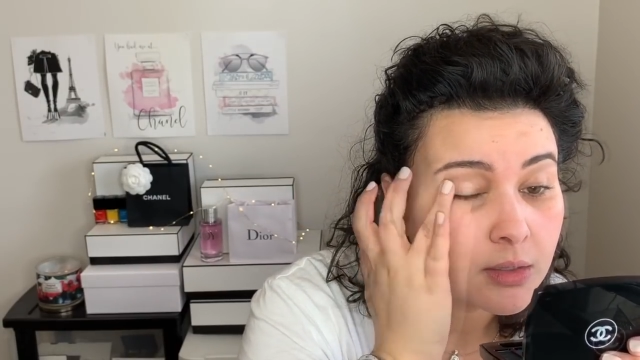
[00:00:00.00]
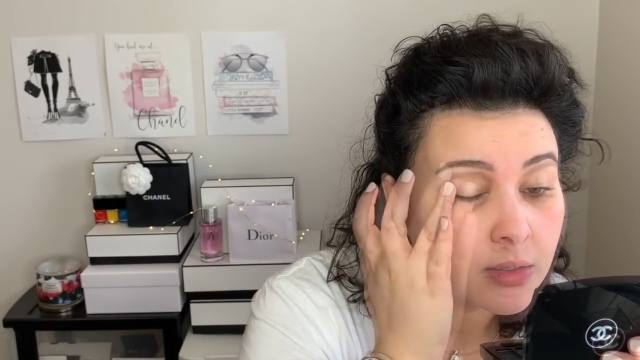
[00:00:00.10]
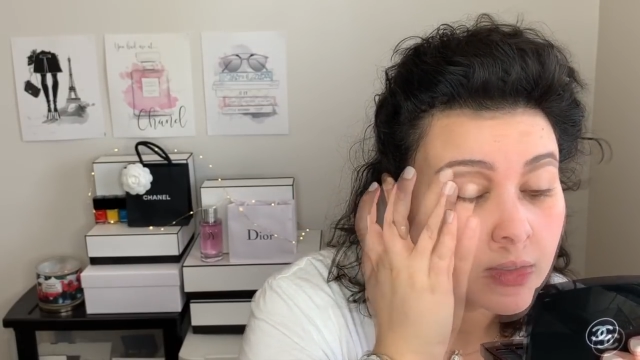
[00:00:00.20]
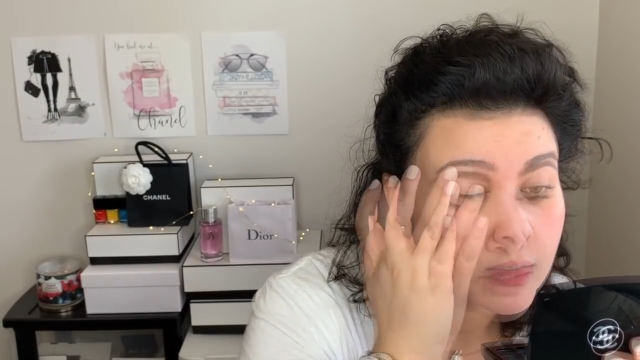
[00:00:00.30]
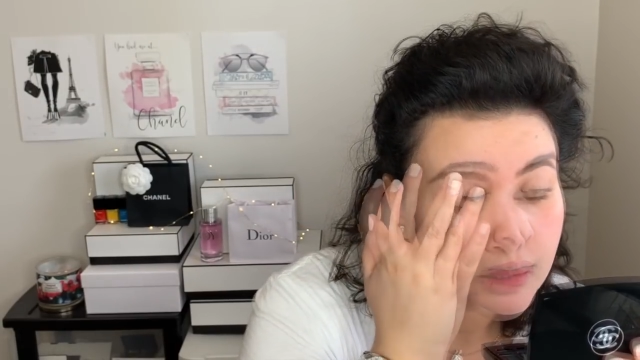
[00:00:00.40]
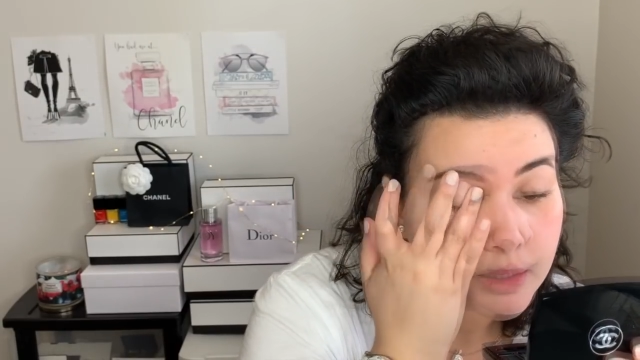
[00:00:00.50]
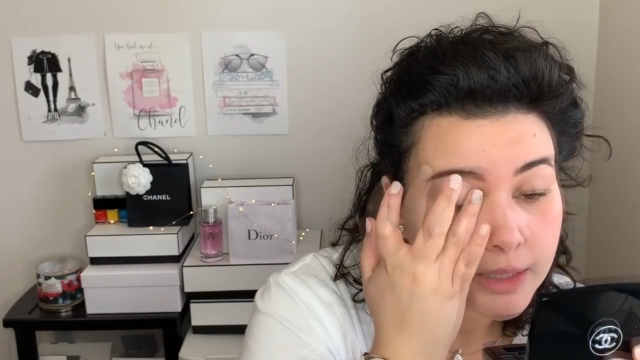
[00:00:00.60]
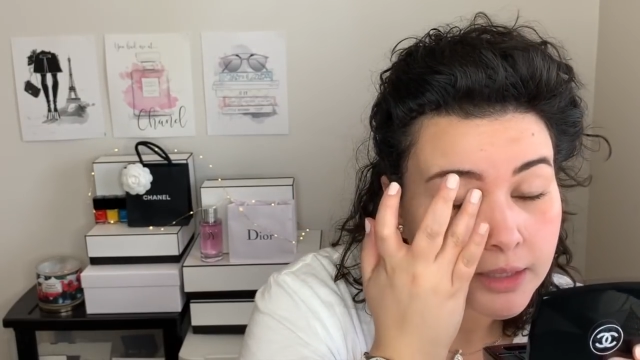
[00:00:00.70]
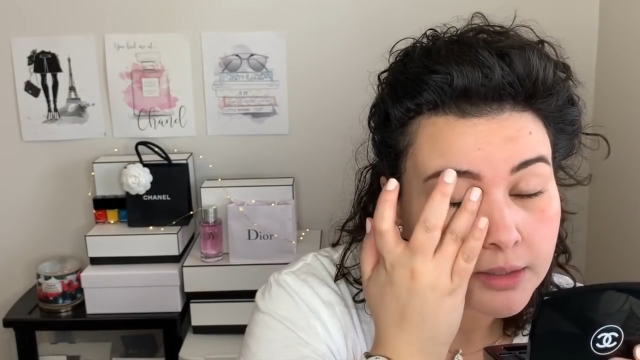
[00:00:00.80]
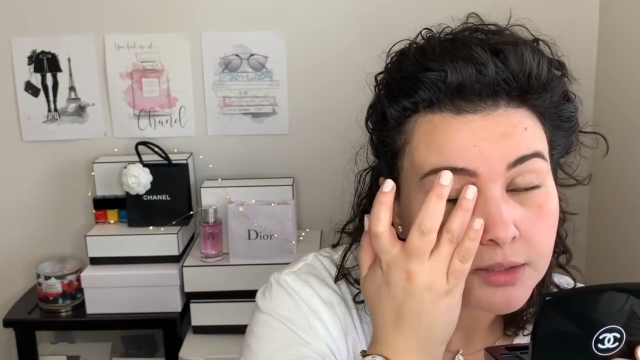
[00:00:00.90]
I think
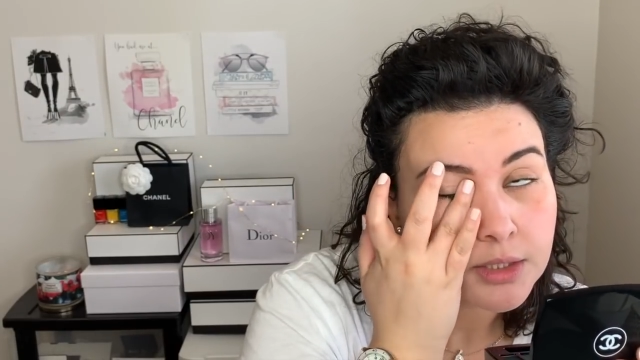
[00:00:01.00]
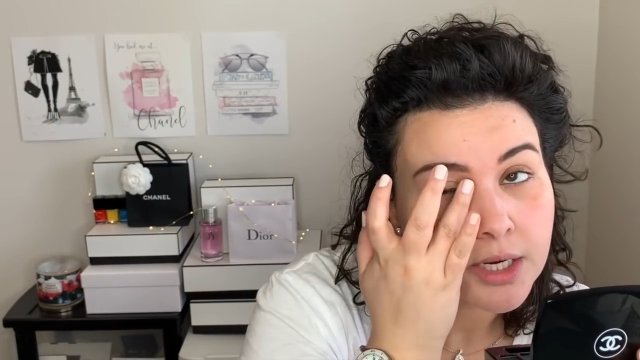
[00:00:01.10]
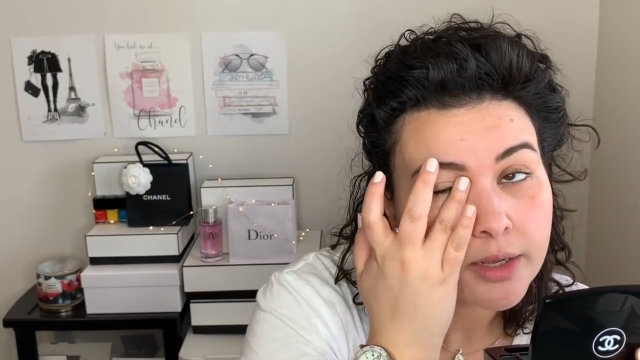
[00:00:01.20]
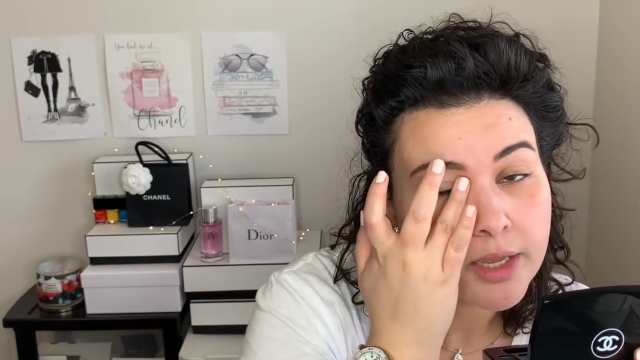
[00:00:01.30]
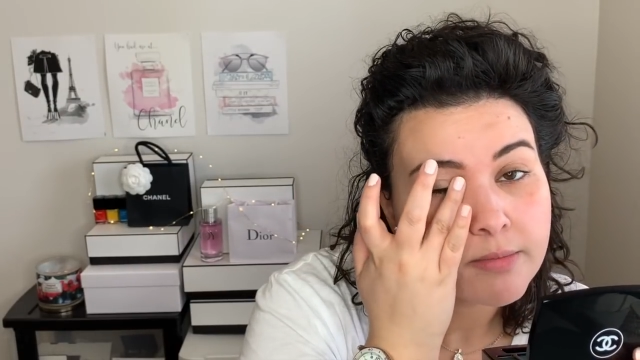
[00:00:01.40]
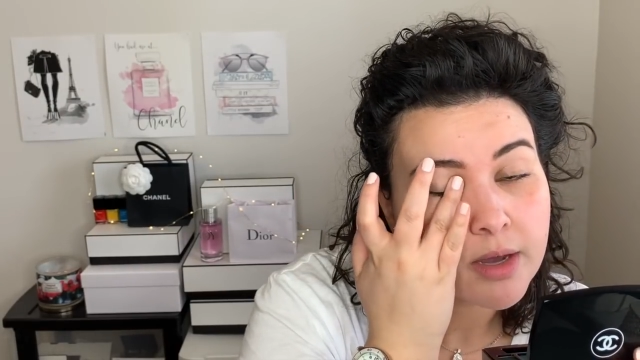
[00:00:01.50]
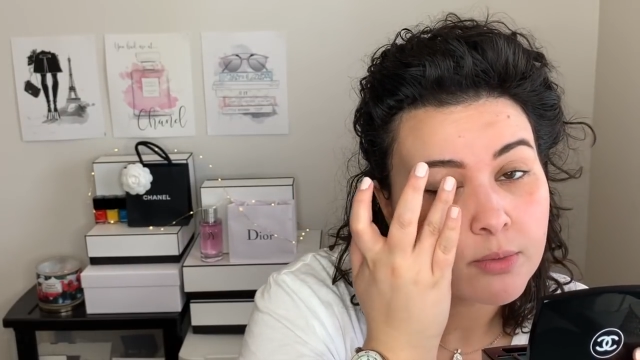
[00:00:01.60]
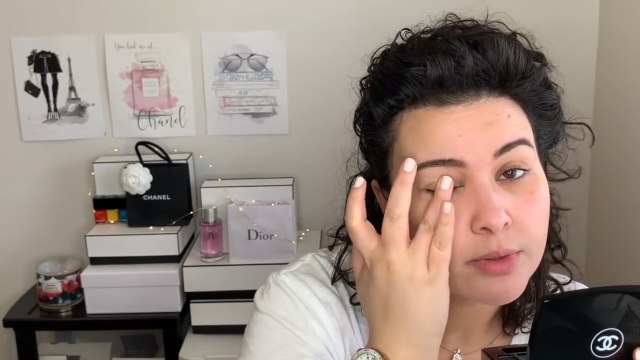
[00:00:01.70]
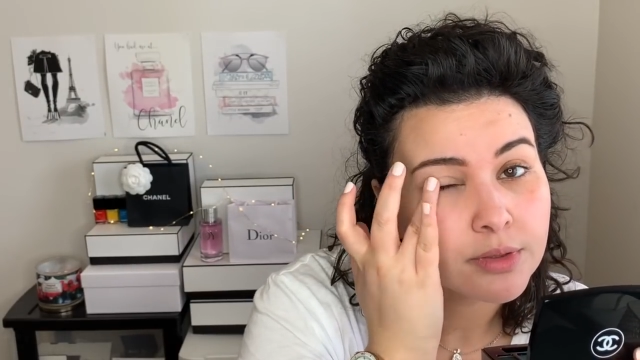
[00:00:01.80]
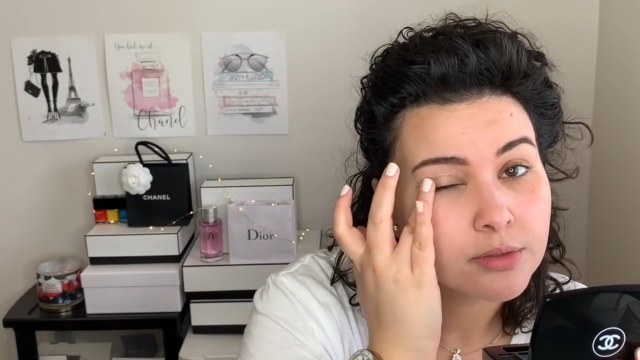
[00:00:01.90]
like Chanel came out
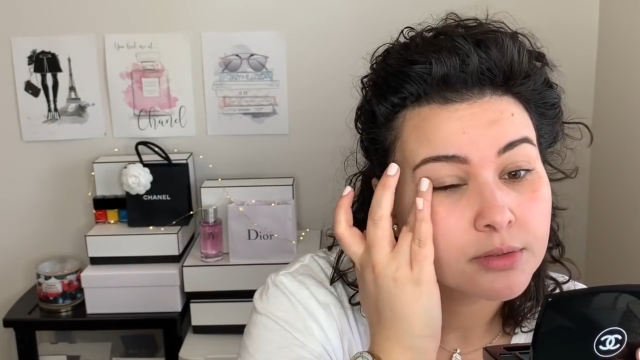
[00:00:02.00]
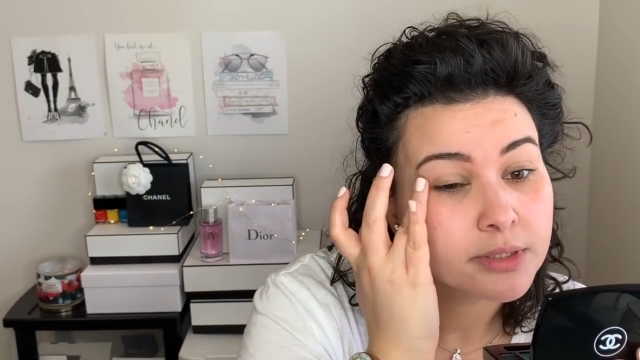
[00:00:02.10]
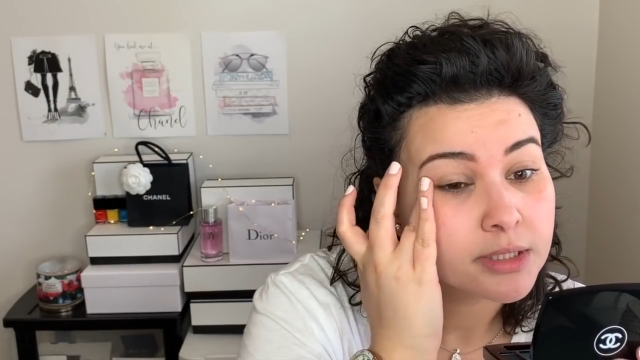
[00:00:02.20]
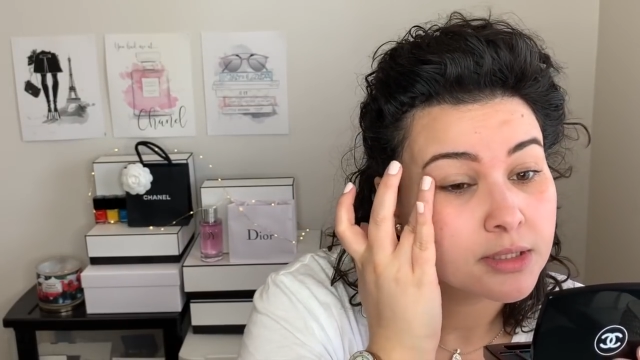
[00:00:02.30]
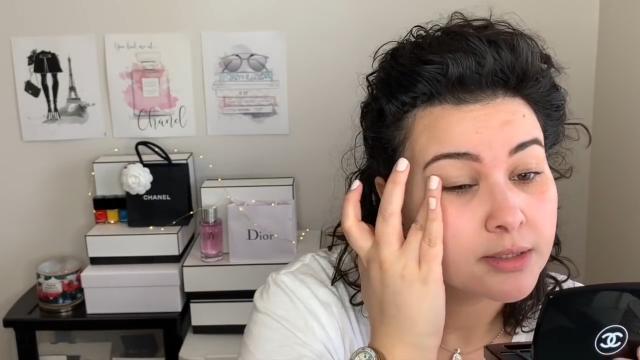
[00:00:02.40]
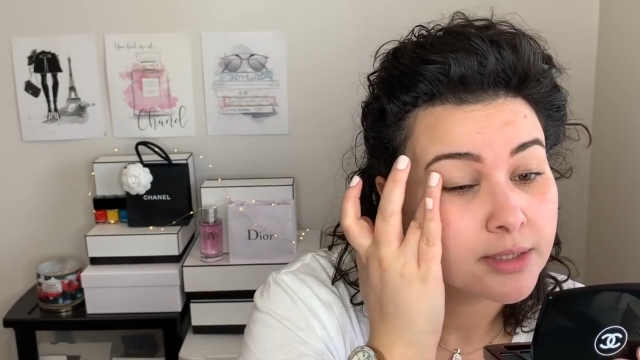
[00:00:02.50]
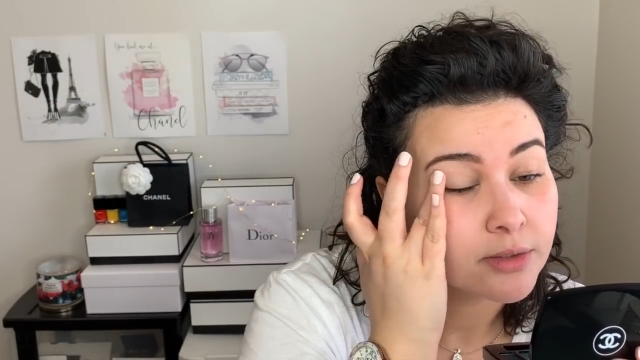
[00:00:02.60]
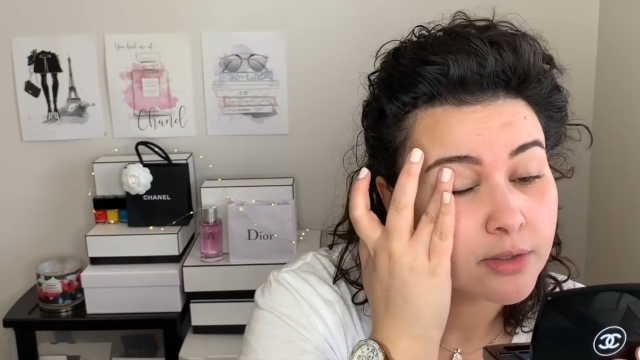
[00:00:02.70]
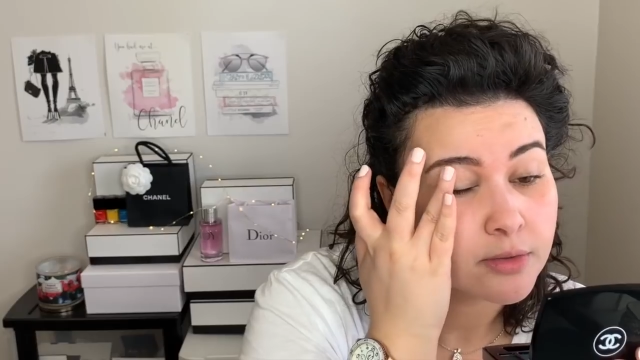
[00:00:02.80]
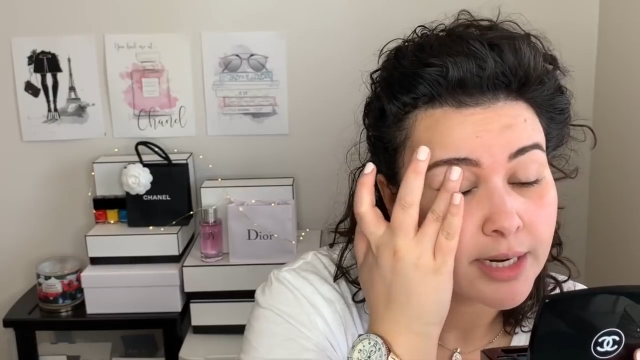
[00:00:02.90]
with those
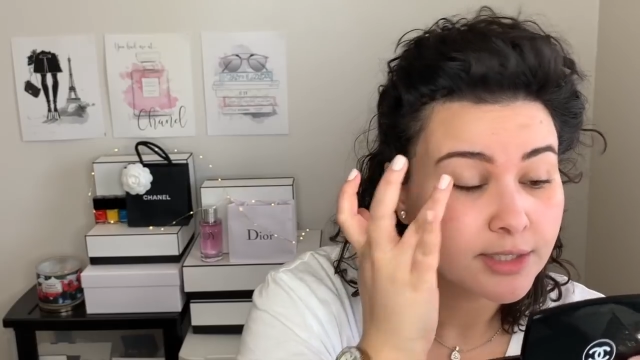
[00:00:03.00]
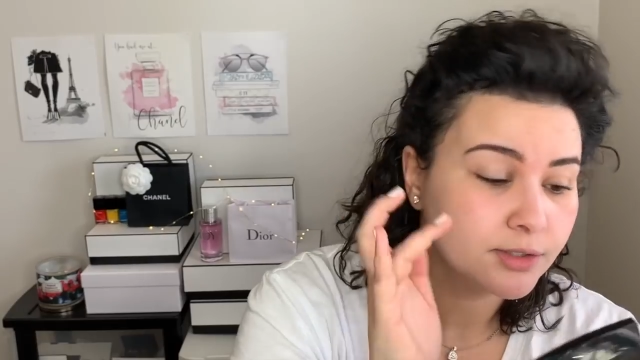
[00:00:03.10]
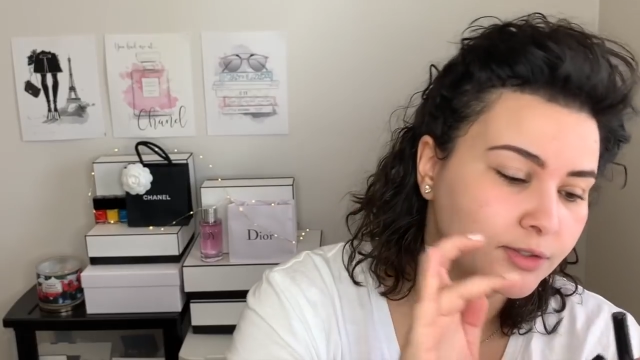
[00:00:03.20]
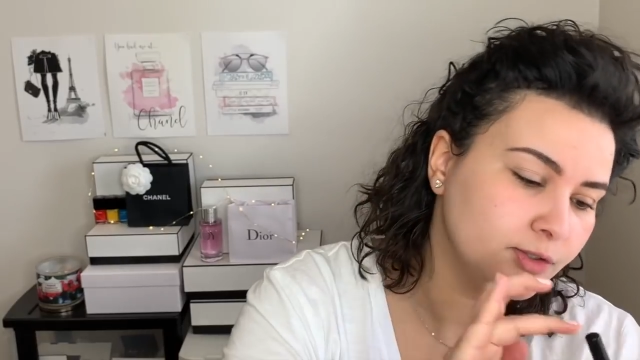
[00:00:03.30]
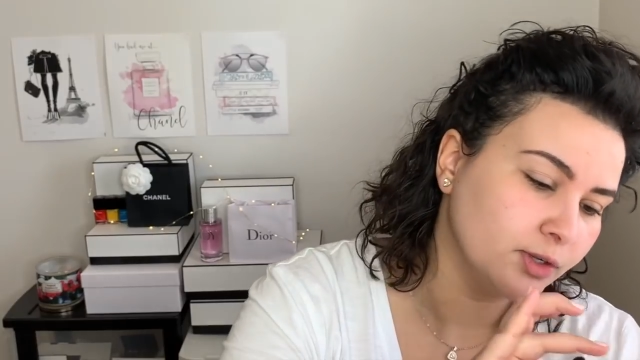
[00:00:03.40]
concealer correctors,